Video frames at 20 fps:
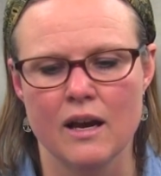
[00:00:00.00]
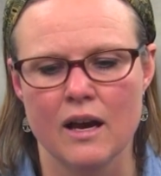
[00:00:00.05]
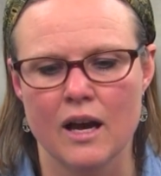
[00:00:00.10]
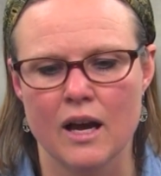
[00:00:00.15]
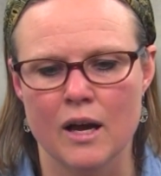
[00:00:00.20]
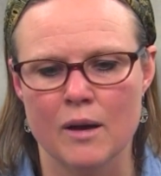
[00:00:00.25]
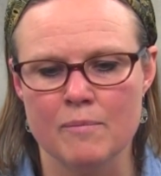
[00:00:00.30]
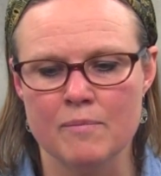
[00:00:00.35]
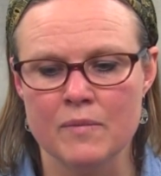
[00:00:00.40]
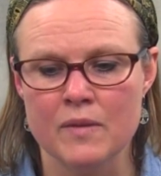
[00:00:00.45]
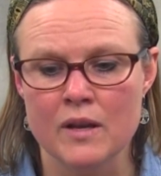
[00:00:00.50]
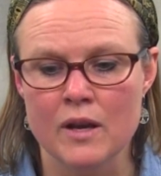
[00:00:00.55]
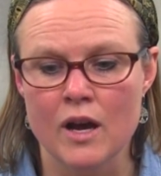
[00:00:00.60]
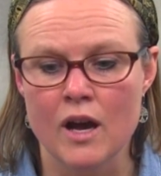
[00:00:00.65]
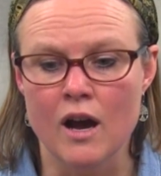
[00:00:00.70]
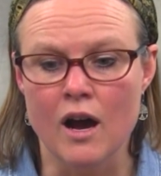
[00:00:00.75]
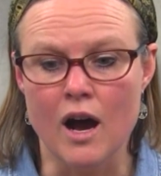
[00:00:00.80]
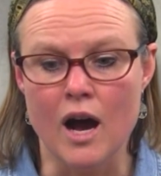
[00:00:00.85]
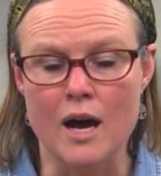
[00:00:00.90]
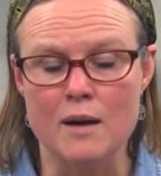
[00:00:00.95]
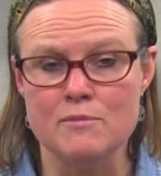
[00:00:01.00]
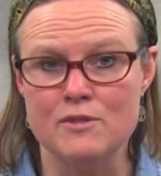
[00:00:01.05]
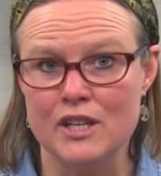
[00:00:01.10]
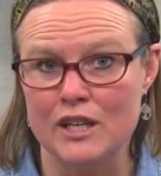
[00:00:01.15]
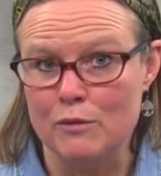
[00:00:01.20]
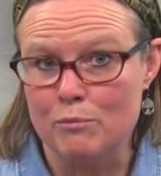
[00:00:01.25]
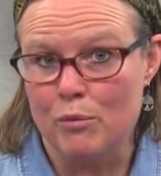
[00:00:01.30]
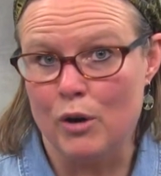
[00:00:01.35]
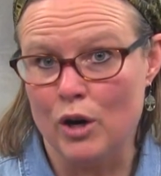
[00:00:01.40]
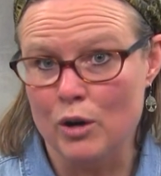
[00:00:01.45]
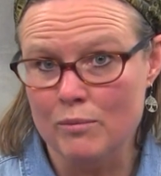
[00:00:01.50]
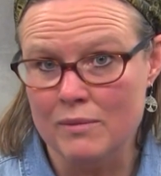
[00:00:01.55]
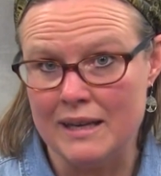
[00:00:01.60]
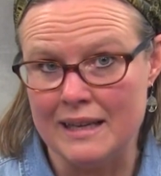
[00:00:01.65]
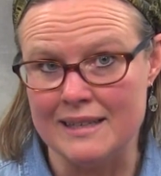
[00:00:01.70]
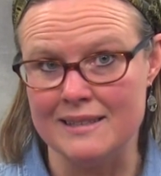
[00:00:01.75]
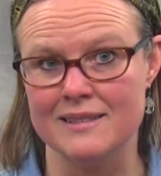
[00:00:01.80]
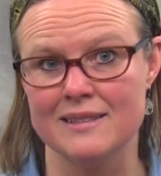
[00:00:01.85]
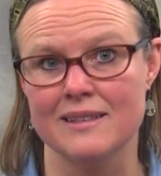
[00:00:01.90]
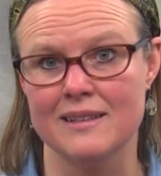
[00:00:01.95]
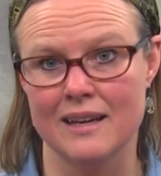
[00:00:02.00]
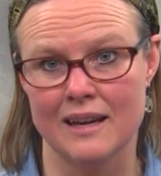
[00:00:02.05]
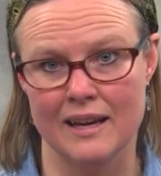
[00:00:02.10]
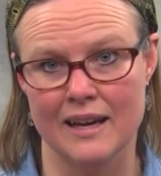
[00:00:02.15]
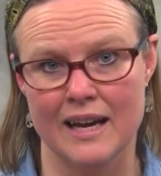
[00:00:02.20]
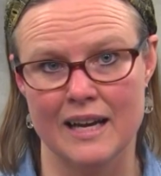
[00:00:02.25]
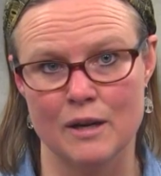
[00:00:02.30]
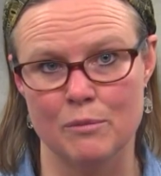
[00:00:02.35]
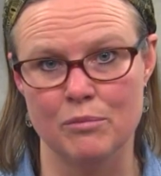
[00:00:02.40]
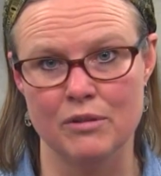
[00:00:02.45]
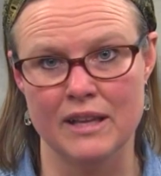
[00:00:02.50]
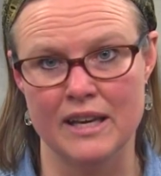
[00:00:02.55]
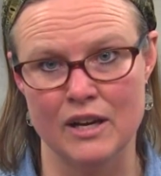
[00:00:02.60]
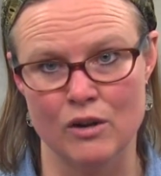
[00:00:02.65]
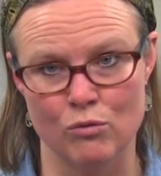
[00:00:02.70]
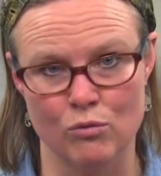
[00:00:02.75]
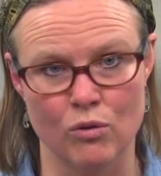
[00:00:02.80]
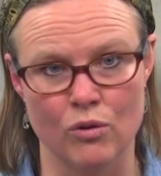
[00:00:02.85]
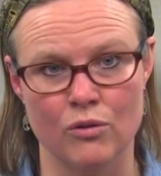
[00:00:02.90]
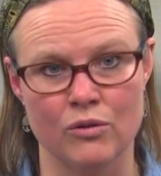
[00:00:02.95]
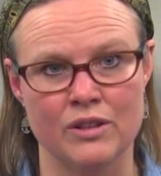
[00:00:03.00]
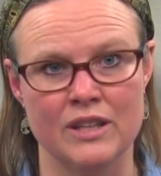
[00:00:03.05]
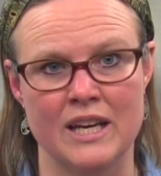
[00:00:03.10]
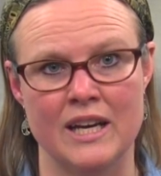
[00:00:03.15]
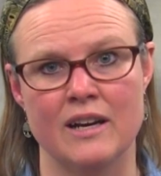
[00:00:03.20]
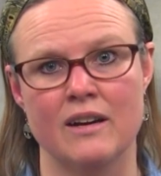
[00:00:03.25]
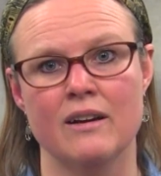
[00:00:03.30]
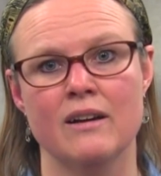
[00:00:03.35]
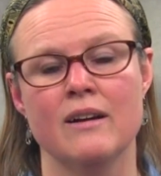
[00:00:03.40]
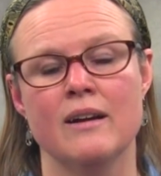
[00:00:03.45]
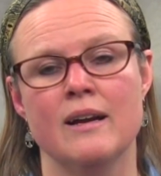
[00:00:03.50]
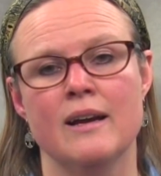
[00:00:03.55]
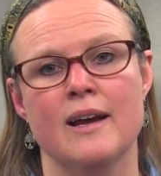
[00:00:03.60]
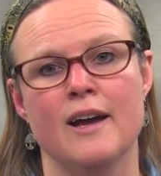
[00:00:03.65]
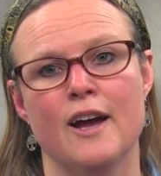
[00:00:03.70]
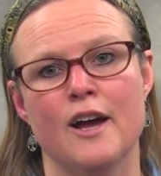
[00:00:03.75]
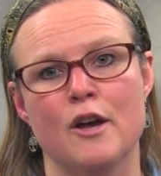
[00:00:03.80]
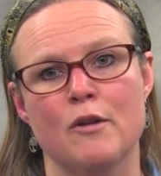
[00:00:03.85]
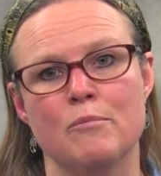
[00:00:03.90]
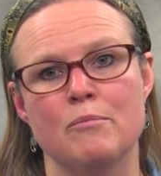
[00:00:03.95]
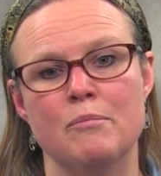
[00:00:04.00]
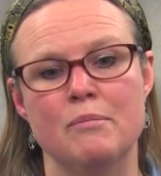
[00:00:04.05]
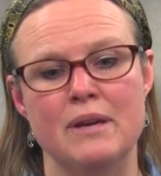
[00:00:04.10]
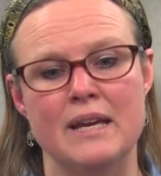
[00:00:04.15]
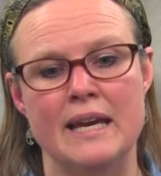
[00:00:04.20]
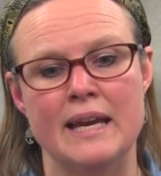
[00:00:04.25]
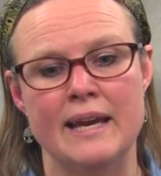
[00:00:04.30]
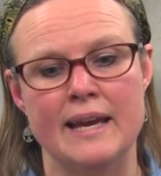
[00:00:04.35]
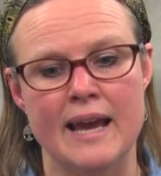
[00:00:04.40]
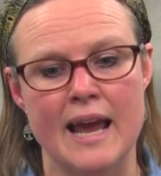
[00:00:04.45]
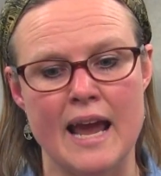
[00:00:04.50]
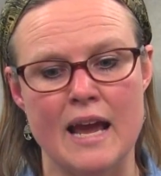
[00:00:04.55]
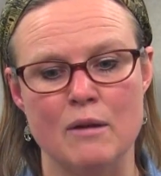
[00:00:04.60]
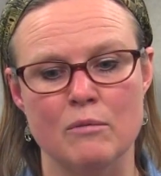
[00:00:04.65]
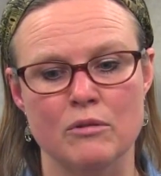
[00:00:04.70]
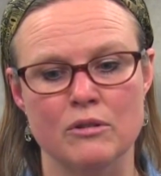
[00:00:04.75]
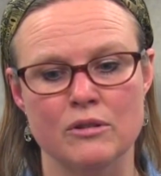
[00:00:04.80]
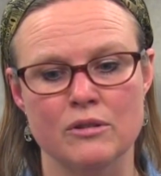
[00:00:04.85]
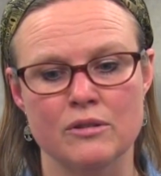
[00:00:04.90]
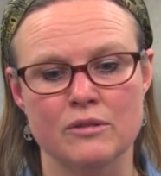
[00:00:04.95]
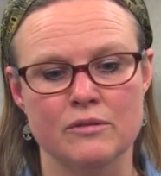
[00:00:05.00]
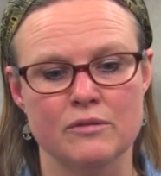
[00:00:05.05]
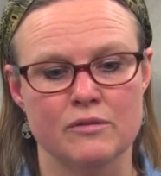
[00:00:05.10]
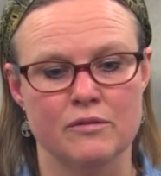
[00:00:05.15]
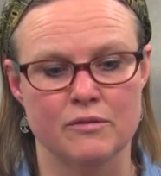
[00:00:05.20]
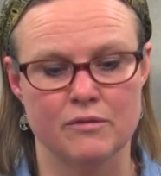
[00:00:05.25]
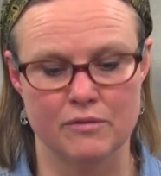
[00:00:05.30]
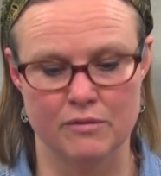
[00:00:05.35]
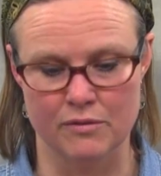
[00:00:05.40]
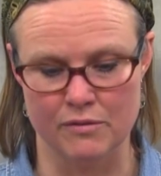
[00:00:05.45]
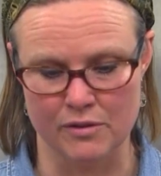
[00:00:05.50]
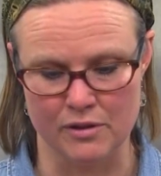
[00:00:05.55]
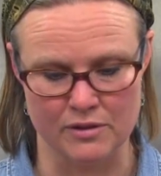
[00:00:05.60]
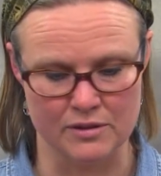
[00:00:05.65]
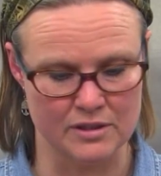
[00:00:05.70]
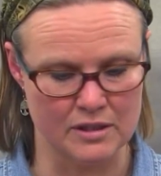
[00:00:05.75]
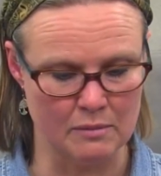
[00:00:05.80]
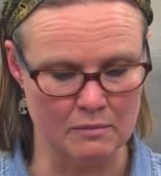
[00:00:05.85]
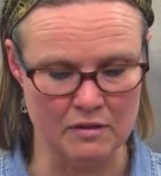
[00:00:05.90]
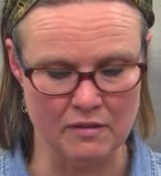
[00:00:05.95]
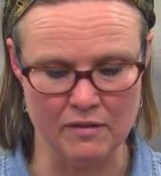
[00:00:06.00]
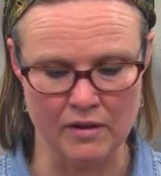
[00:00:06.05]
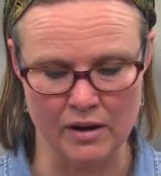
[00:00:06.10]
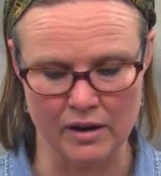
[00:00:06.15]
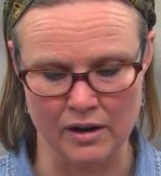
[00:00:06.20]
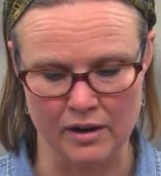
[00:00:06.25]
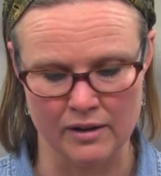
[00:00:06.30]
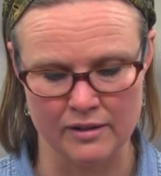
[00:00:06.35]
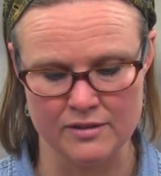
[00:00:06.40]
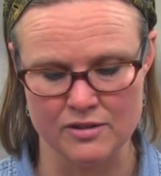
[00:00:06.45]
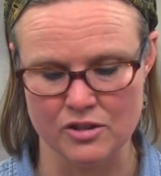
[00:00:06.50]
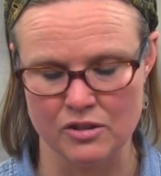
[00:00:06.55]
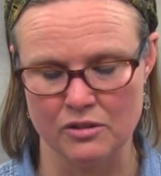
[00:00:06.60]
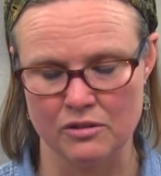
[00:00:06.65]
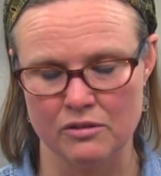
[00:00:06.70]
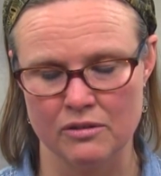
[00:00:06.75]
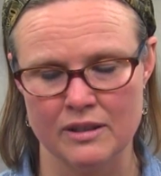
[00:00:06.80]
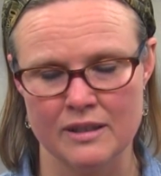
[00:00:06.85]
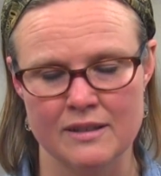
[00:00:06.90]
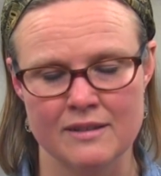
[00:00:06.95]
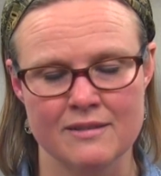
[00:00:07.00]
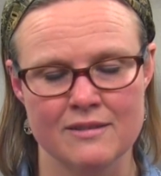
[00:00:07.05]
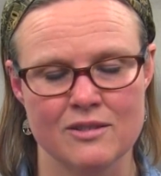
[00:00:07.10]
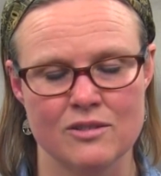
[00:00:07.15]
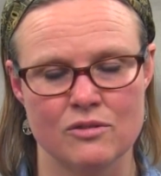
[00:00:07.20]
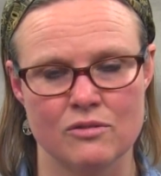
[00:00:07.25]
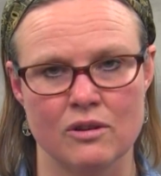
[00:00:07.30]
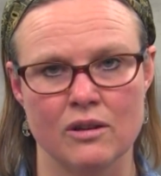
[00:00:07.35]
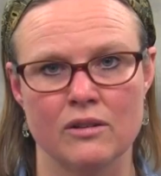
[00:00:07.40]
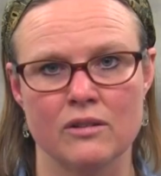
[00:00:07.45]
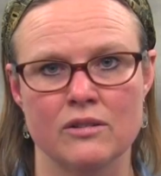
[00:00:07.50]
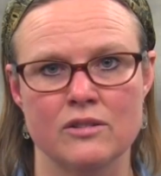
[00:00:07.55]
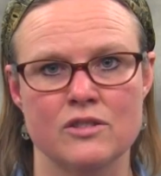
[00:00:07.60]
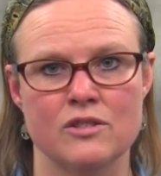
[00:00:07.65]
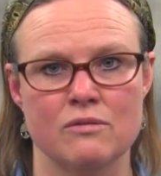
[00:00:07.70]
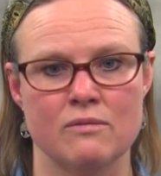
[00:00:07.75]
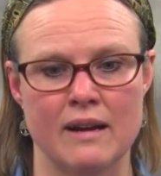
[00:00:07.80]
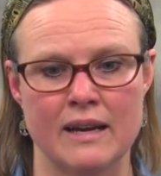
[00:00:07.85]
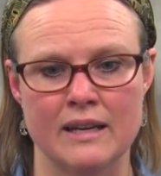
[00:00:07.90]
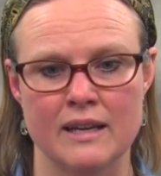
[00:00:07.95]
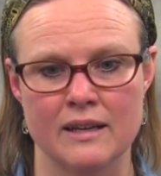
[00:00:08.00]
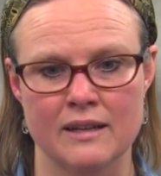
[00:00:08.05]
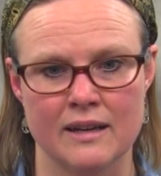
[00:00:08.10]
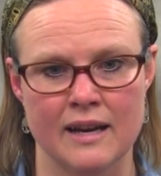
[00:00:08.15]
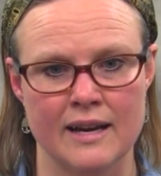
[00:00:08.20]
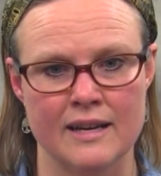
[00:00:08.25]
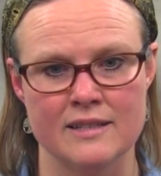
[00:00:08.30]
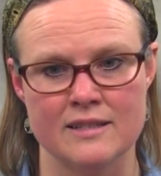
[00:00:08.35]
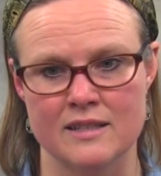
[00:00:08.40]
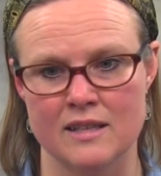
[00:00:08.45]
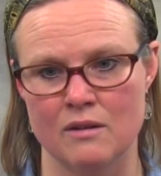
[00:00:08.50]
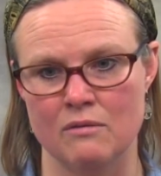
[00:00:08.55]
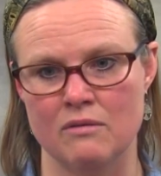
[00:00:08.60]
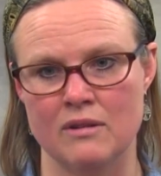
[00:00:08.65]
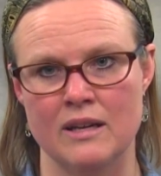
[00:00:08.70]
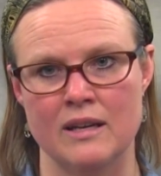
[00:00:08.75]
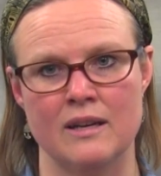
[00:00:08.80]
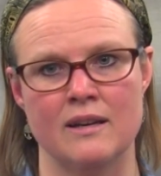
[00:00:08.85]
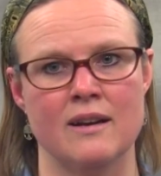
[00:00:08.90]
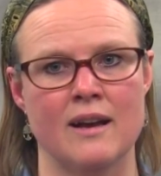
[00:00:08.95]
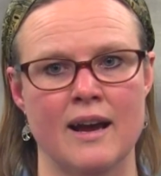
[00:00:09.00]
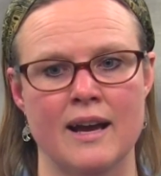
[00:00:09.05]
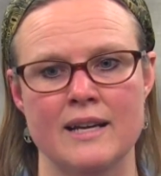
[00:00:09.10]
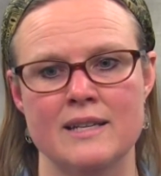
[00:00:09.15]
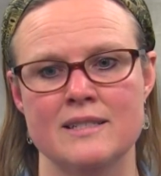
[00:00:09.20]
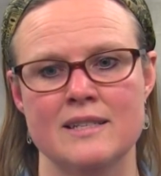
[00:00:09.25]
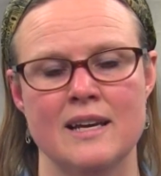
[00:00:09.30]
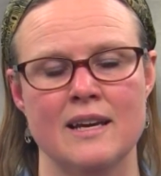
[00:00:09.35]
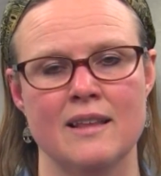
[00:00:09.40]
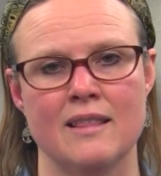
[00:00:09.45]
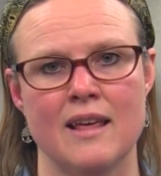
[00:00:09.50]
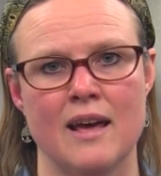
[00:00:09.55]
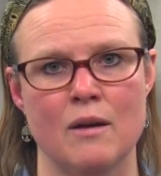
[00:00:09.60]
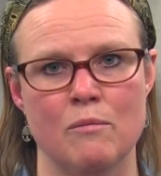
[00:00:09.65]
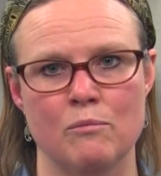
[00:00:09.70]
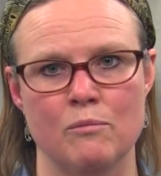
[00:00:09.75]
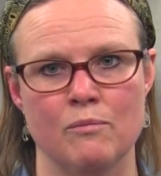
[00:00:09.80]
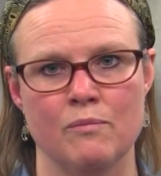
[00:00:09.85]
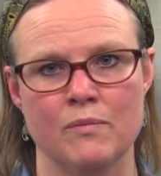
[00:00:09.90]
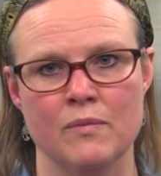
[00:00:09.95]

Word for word: Um, object permanence can kind of play a role here. Um, being able for some of our children struggle to recognize that when I take that